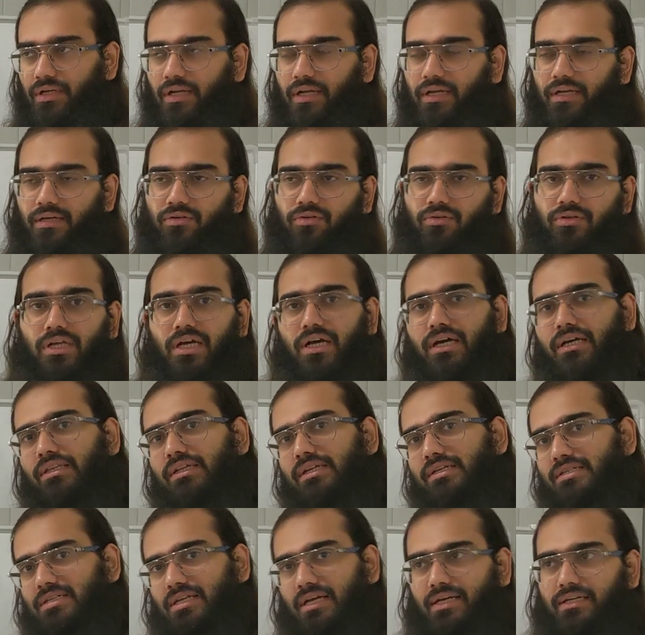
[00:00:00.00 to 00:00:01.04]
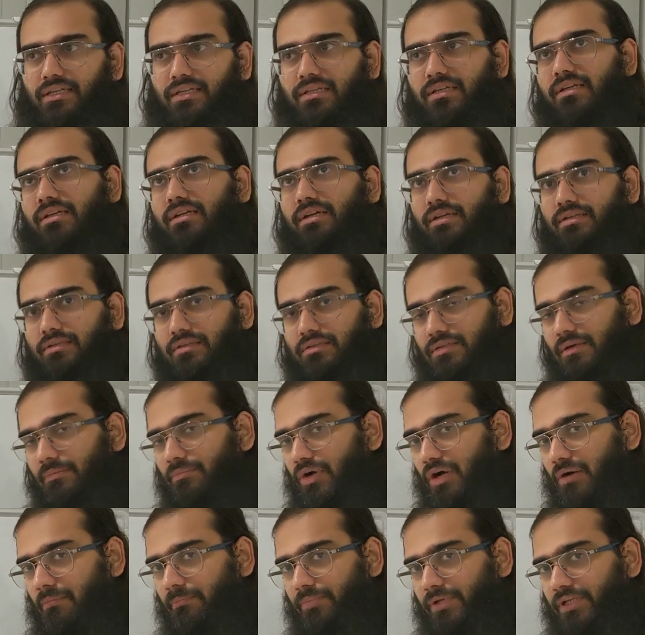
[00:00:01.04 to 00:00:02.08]
And on the other side, there are
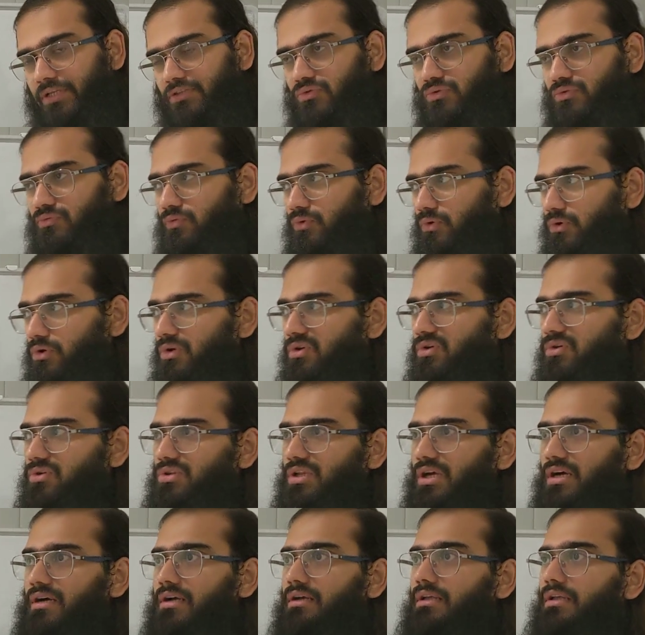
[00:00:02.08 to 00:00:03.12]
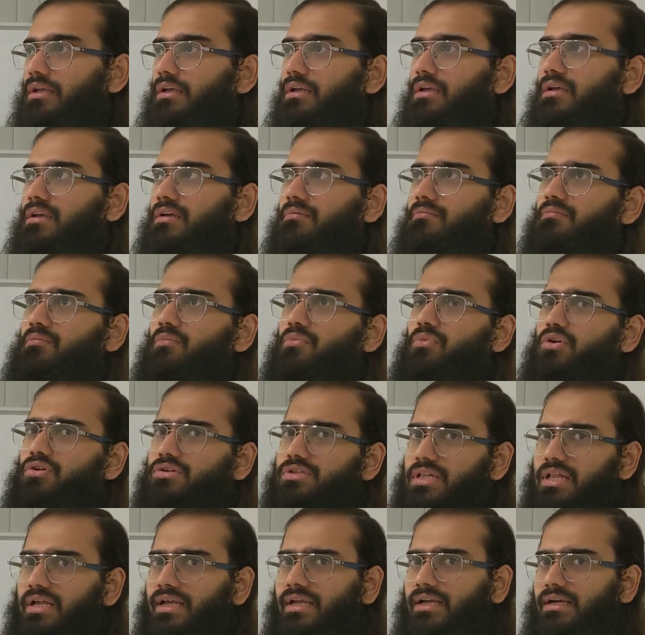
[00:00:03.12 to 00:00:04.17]
some companies who follow the
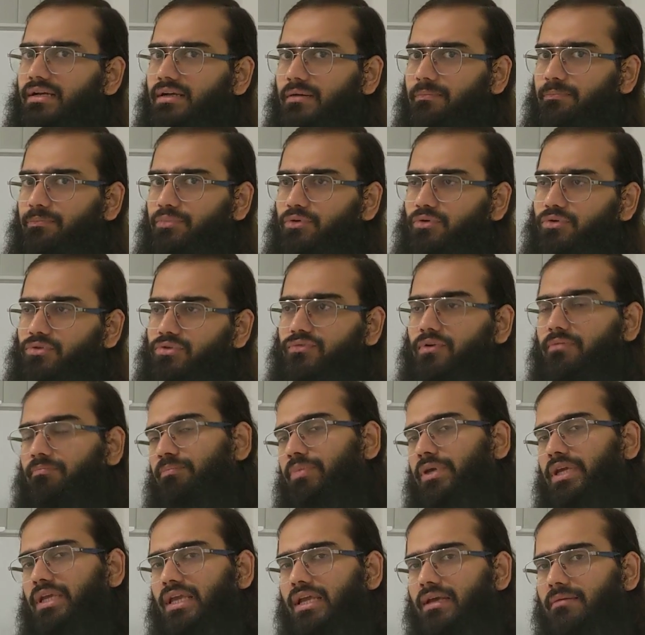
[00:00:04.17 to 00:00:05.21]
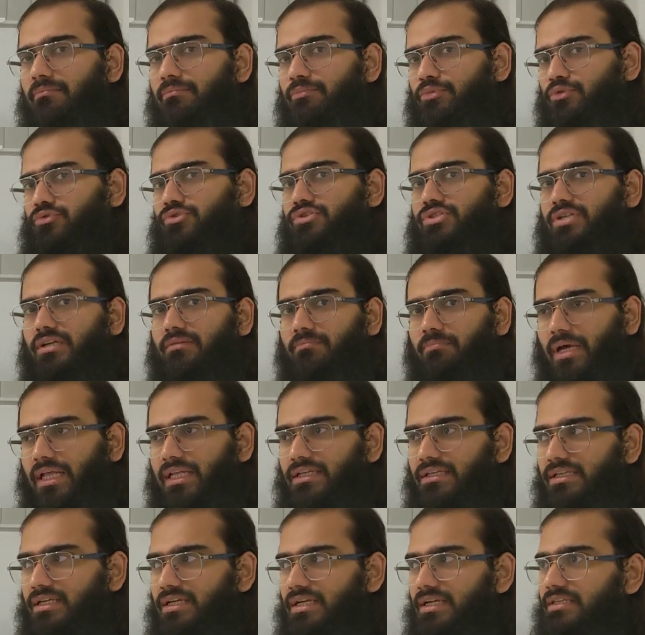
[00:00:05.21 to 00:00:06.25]
most like approach of a PM, project
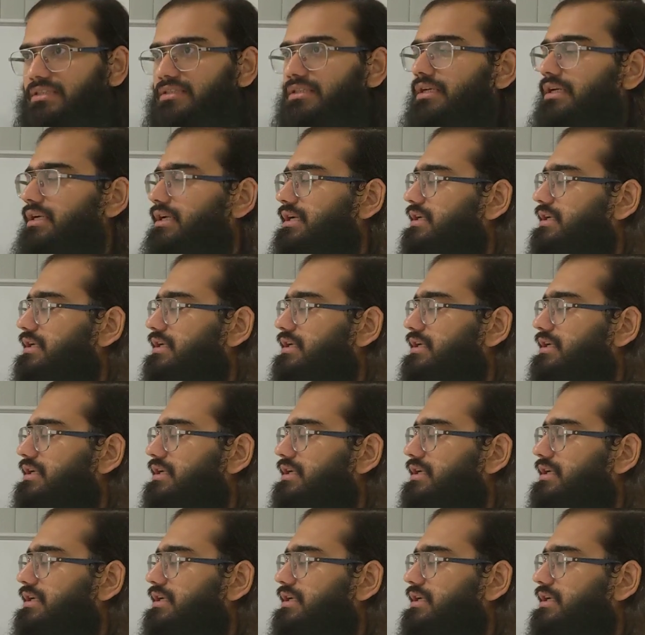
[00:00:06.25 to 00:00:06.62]
managers.